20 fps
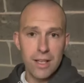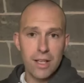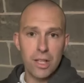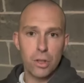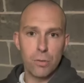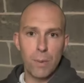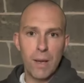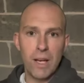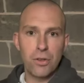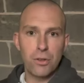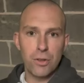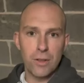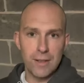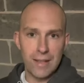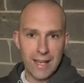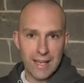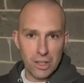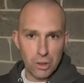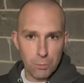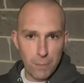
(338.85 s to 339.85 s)
it's basically
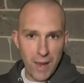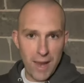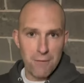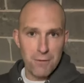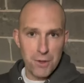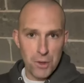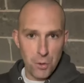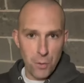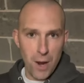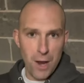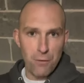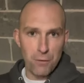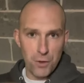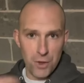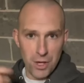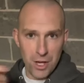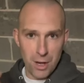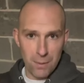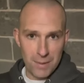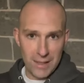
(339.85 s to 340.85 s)
like he's paving the way for the
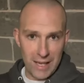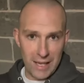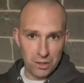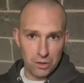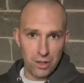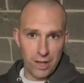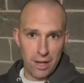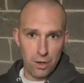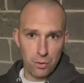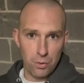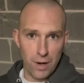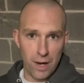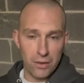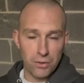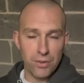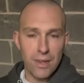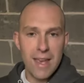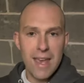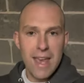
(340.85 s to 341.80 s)
coming antichrist